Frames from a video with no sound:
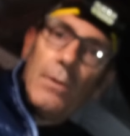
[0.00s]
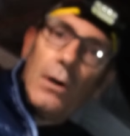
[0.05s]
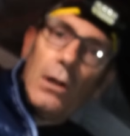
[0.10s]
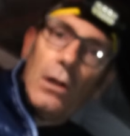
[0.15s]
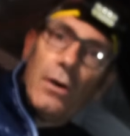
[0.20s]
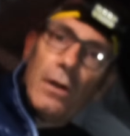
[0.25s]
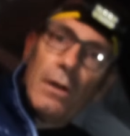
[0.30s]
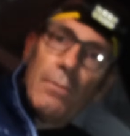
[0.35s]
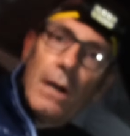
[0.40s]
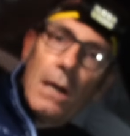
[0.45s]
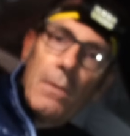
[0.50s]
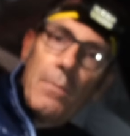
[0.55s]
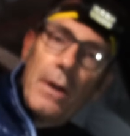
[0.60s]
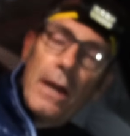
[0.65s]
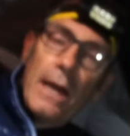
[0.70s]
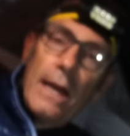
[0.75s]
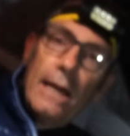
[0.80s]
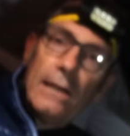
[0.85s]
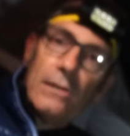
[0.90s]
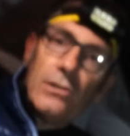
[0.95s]
a lot of my
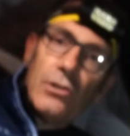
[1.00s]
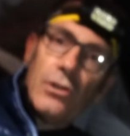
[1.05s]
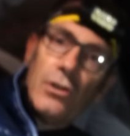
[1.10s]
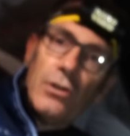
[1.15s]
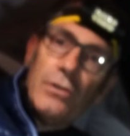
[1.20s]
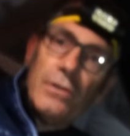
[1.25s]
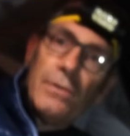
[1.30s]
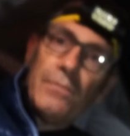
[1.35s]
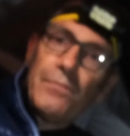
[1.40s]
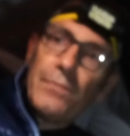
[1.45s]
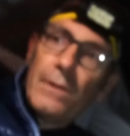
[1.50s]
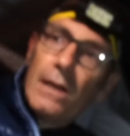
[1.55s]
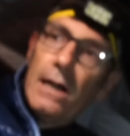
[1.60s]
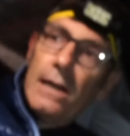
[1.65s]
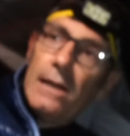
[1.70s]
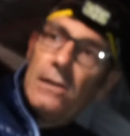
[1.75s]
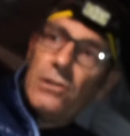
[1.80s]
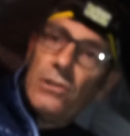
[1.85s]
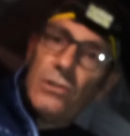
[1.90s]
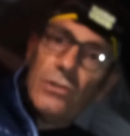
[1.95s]
pegs good,
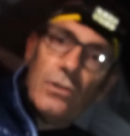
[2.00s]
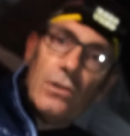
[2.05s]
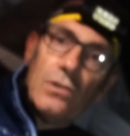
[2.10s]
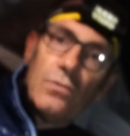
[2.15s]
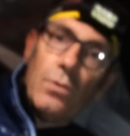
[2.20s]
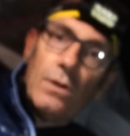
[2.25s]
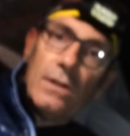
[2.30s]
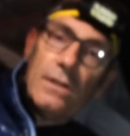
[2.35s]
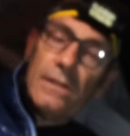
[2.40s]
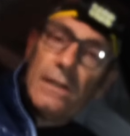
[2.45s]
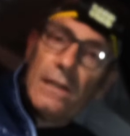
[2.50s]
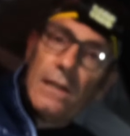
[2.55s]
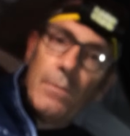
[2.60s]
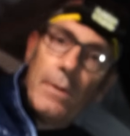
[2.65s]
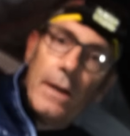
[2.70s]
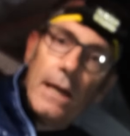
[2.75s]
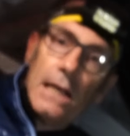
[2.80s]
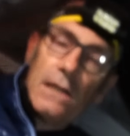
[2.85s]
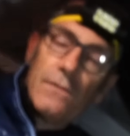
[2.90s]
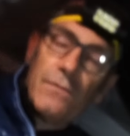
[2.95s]
and I just use one set of
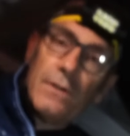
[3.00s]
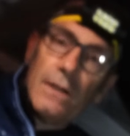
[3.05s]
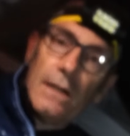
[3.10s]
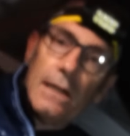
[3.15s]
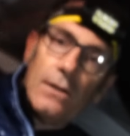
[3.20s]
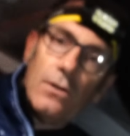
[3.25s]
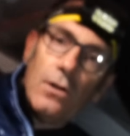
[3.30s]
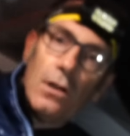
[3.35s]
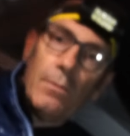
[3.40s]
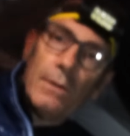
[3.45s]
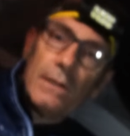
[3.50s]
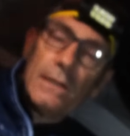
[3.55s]
pegs for nearly all my